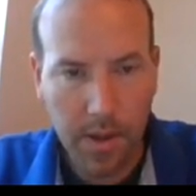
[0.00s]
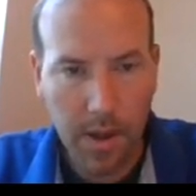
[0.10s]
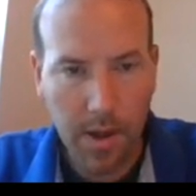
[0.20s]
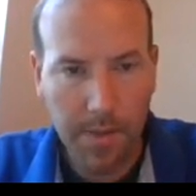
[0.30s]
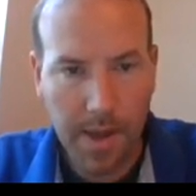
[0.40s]

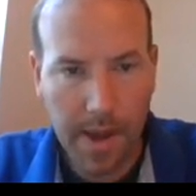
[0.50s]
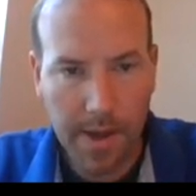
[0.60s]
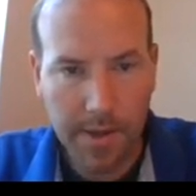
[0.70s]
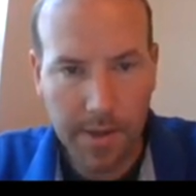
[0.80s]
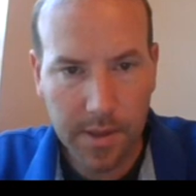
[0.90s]

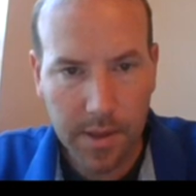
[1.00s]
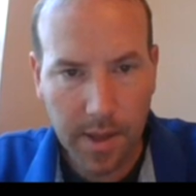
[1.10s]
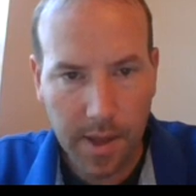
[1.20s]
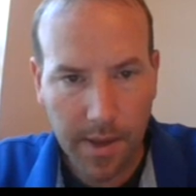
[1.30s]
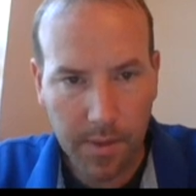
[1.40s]
x
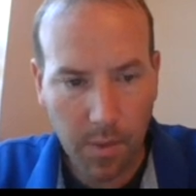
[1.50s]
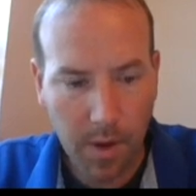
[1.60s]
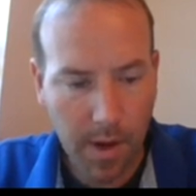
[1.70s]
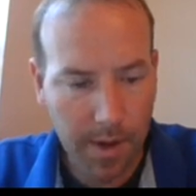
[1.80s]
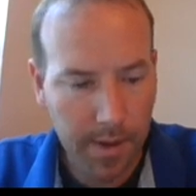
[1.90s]
and then
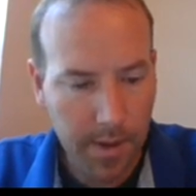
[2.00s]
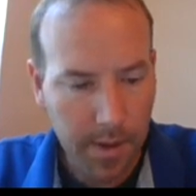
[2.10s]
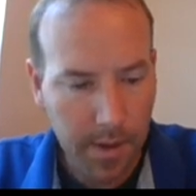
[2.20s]
y,